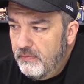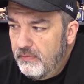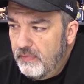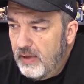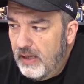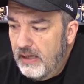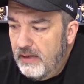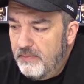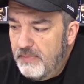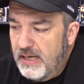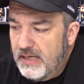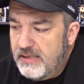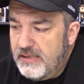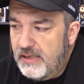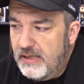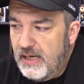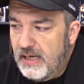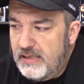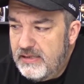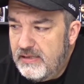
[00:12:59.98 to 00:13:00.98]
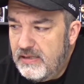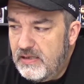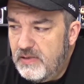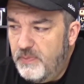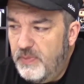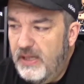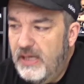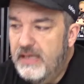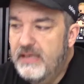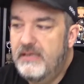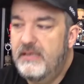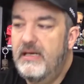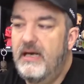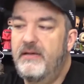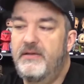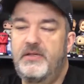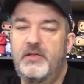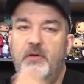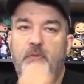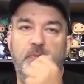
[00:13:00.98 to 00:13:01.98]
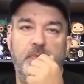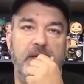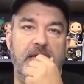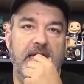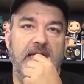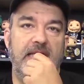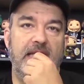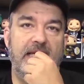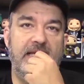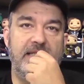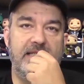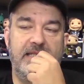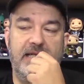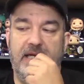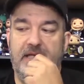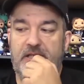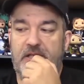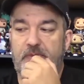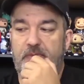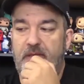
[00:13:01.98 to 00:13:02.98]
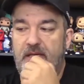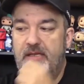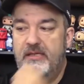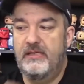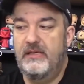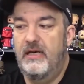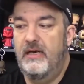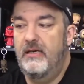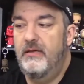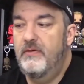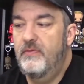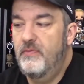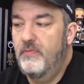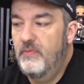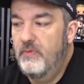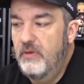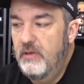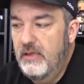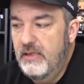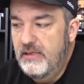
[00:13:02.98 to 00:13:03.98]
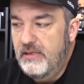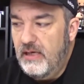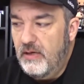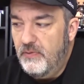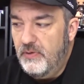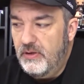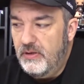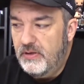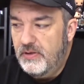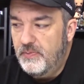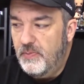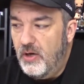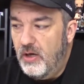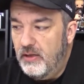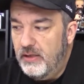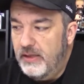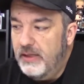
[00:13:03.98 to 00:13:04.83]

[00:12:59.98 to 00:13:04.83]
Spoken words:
it makes a nice display. It's not too big like a statue, but it's not real small